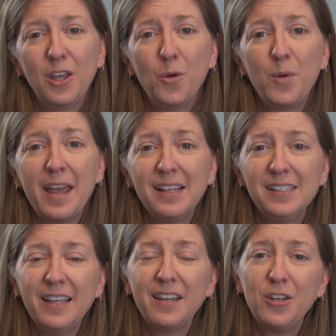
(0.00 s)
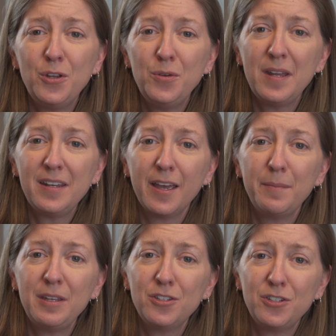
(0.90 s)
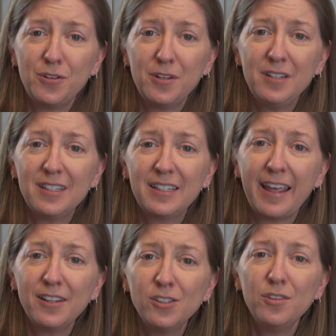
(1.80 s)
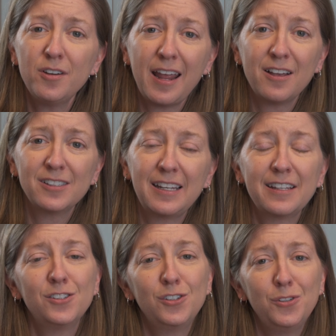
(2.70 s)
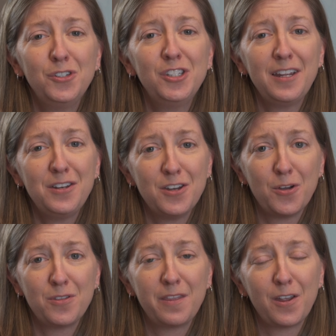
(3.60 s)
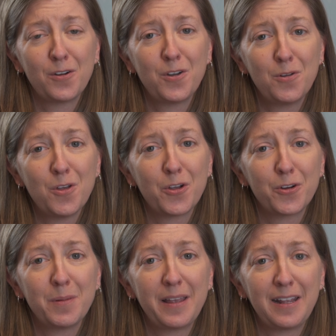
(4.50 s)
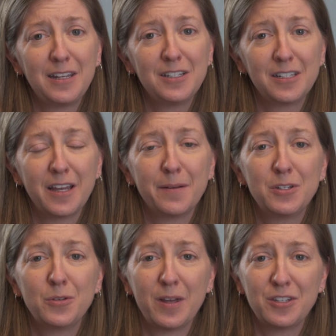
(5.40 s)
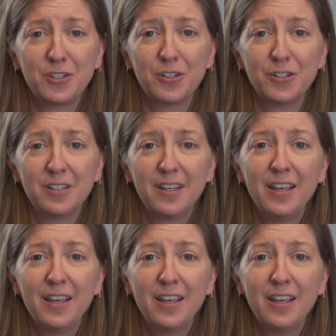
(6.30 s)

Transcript: We ask that new incoming students cancel their housing as soon as they know that they are no longer planning to come to Western.